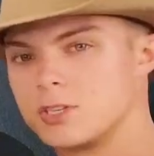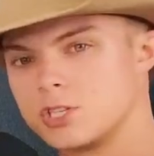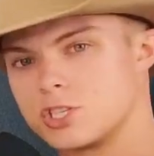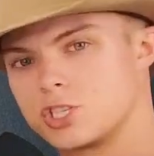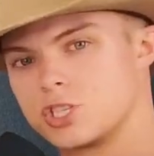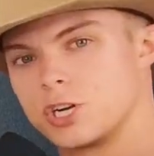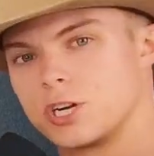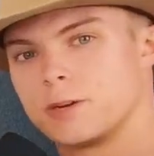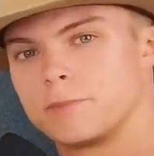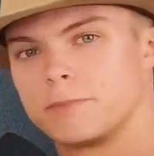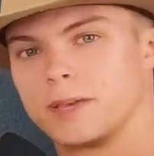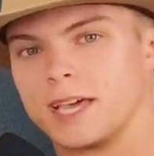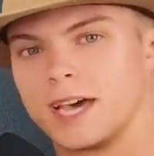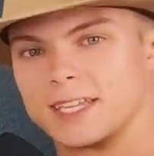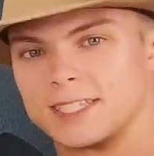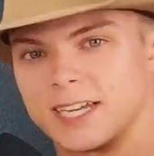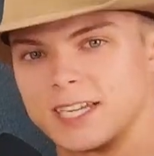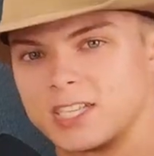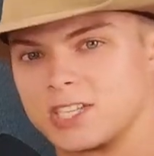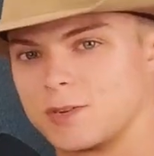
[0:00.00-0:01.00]
shirt
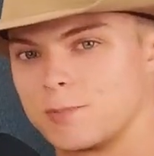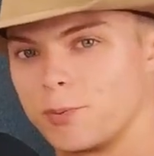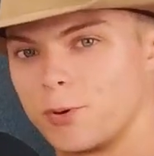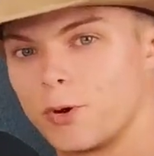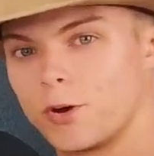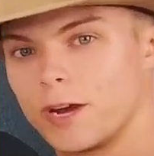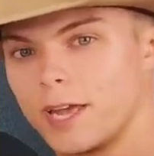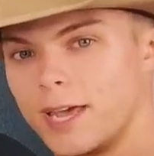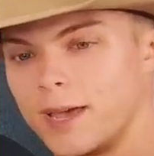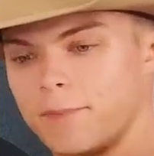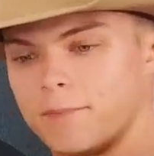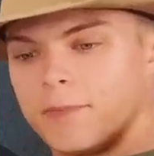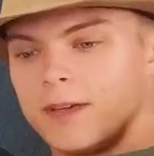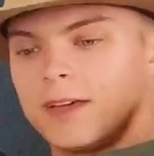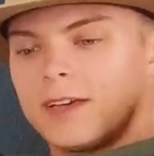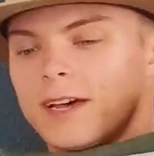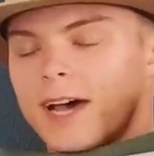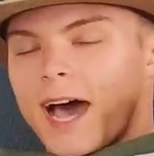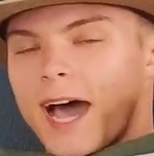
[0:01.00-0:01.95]
because I support him.